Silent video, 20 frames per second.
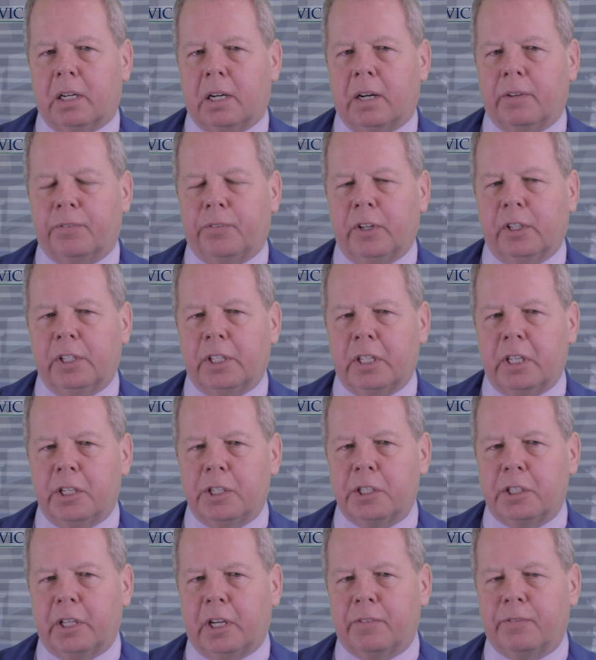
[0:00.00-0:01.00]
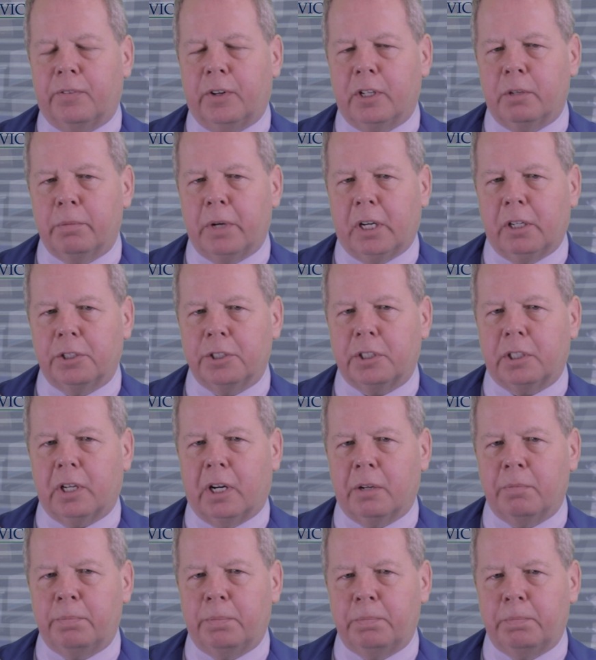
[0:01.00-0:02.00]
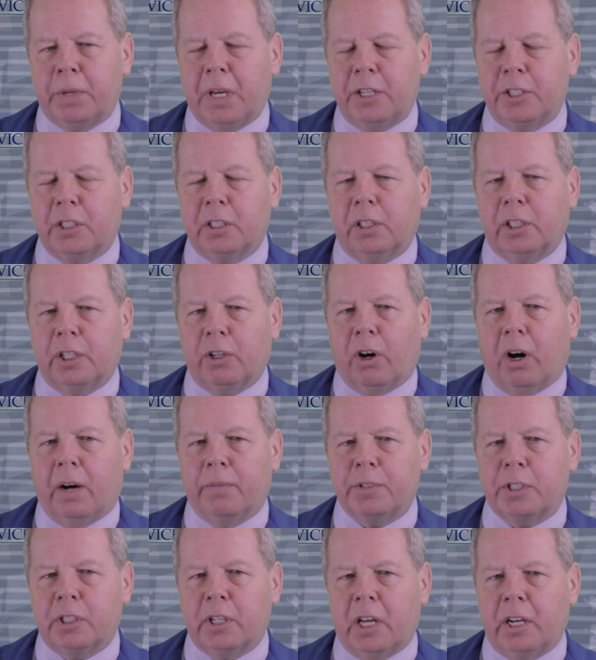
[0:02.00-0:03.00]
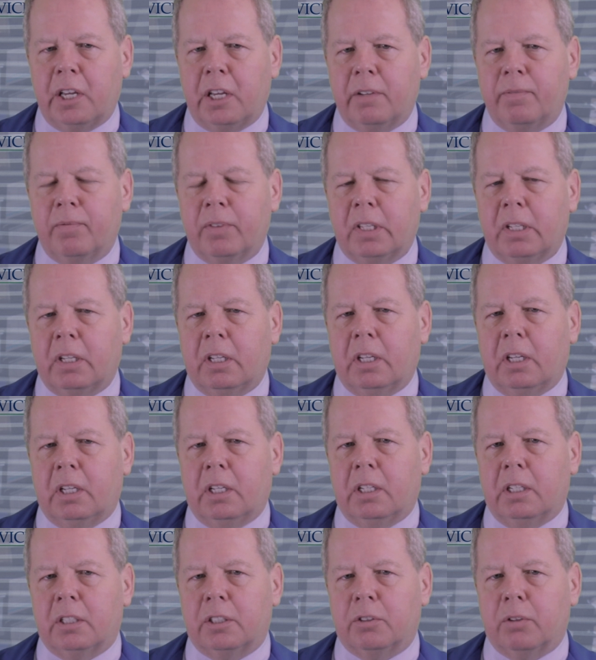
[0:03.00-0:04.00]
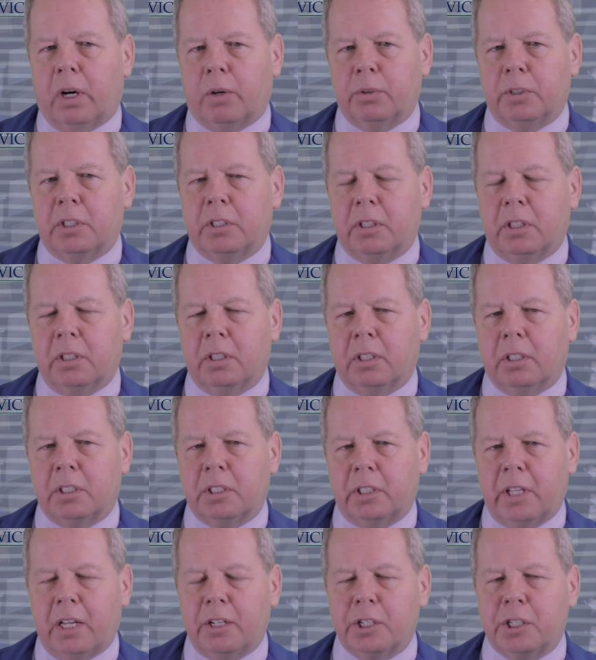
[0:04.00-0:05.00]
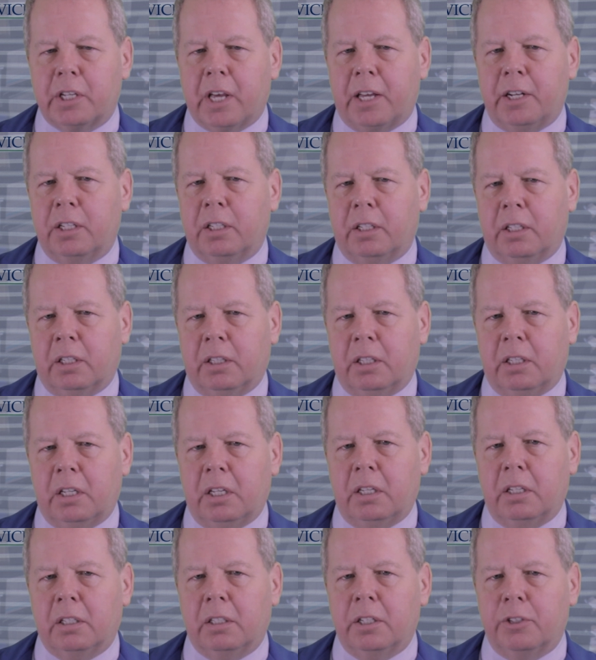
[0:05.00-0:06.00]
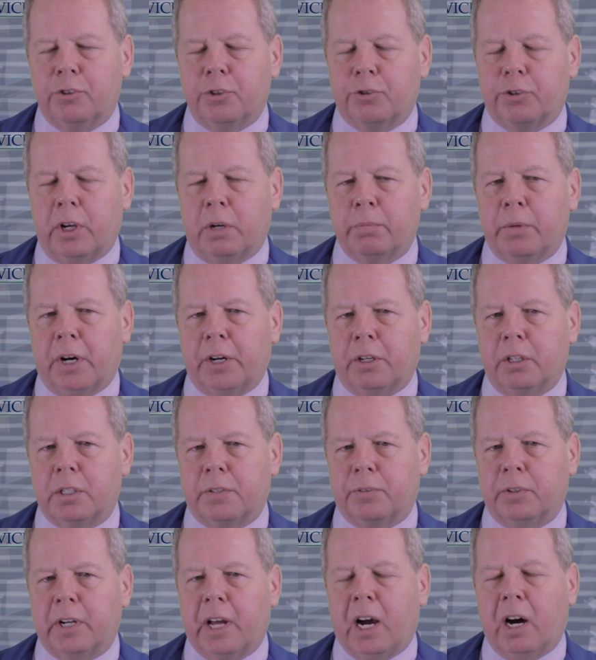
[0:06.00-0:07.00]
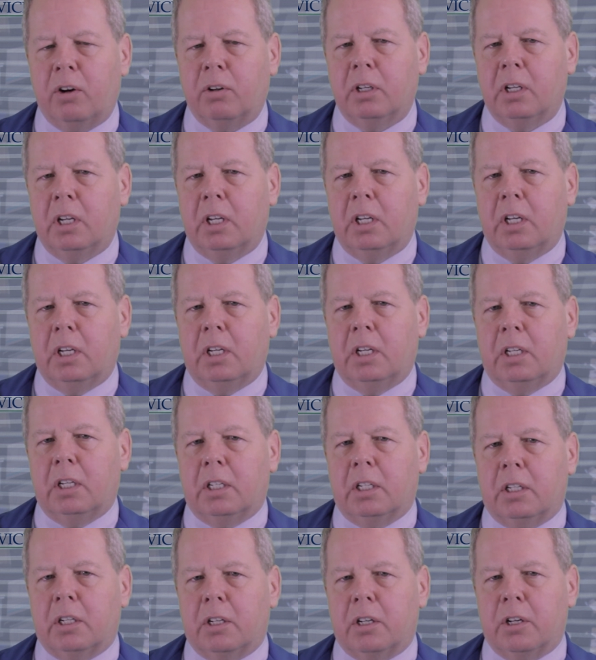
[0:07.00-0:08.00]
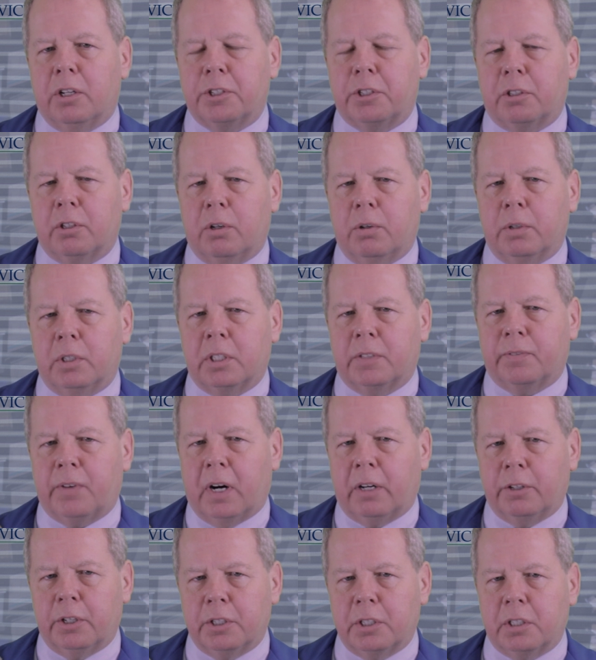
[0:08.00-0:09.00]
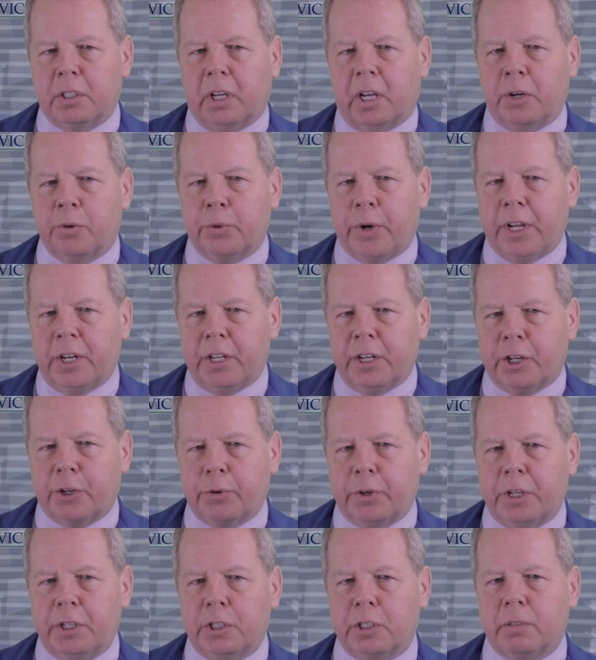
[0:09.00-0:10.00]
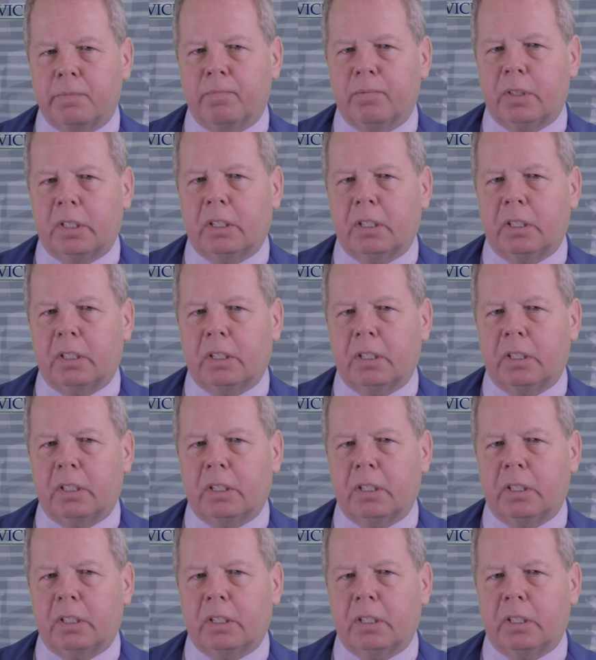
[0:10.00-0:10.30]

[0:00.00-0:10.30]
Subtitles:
Our feeling is that fundamentals are basically offsetting, so I would stand aside in the interest rate markets for now. Also, as far as a rate increase